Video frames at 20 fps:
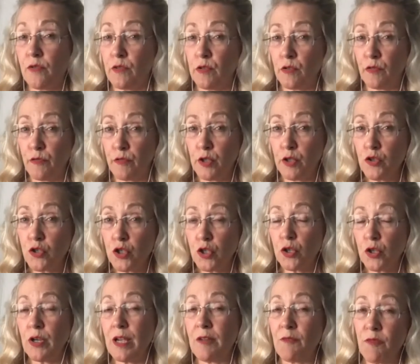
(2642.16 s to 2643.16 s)
your
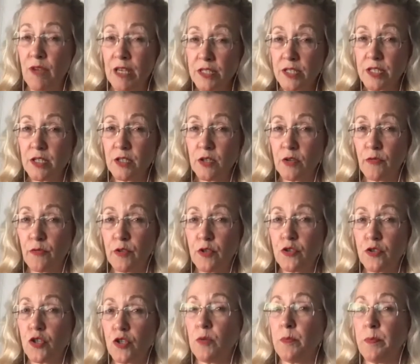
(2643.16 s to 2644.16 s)
future, invest in your
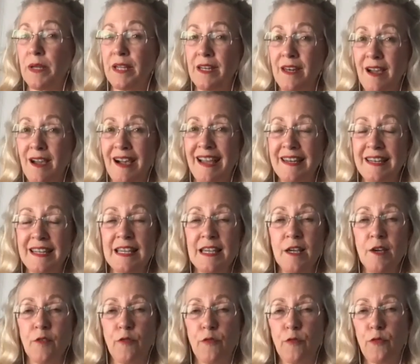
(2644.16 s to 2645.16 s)
future, but not
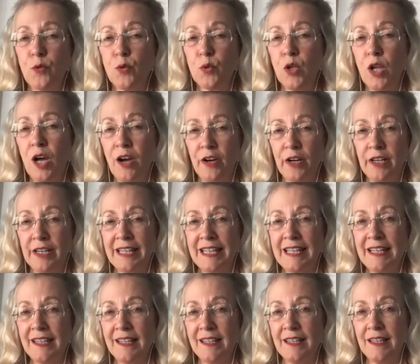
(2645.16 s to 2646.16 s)

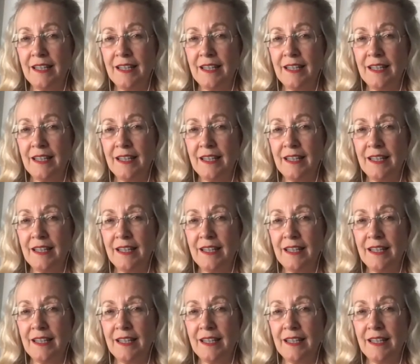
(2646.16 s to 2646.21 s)
foolhardy.